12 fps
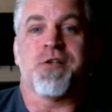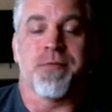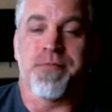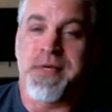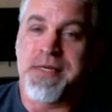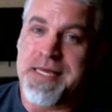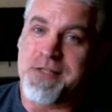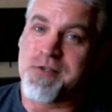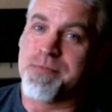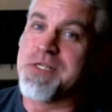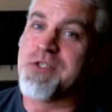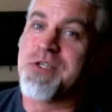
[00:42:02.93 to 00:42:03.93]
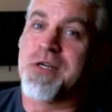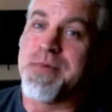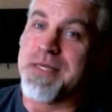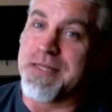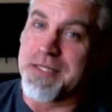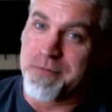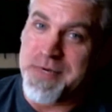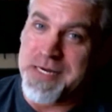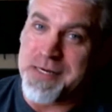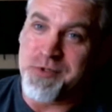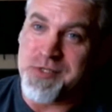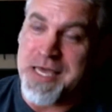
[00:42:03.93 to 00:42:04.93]
say something that somebody's going to be a little
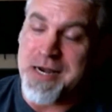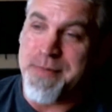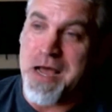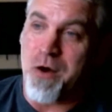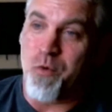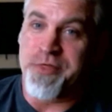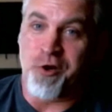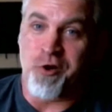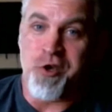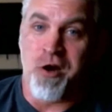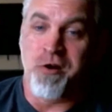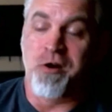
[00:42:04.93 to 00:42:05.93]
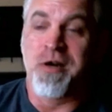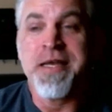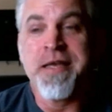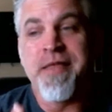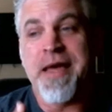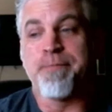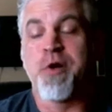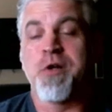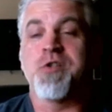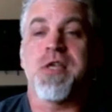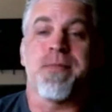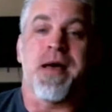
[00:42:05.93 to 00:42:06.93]
bit upset about when they're younger that
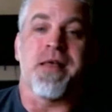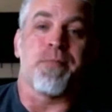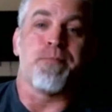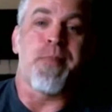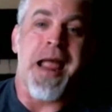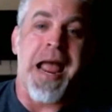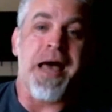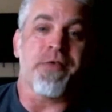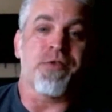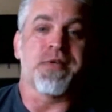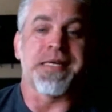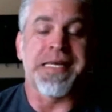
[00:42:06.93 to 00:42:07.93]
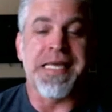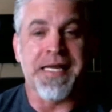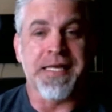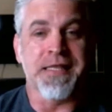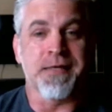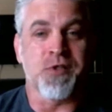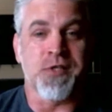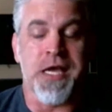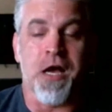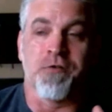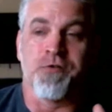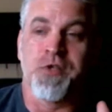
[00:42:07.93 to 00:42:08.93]
puts them on the path to getting
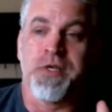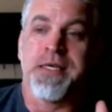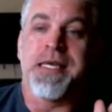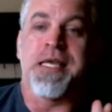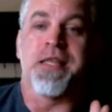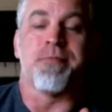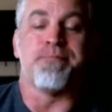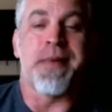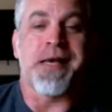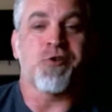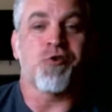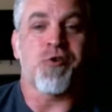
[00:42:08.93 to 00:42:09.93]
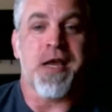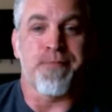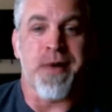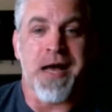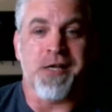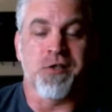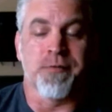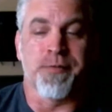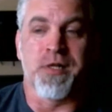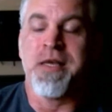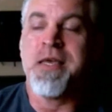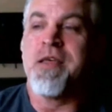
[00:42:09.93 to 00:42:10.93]
themselves in the best shape
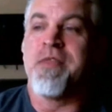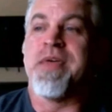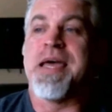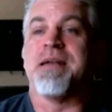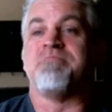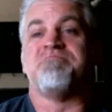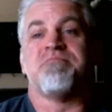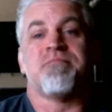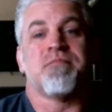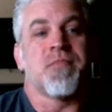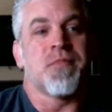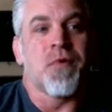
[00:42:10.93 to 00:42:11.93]
possible than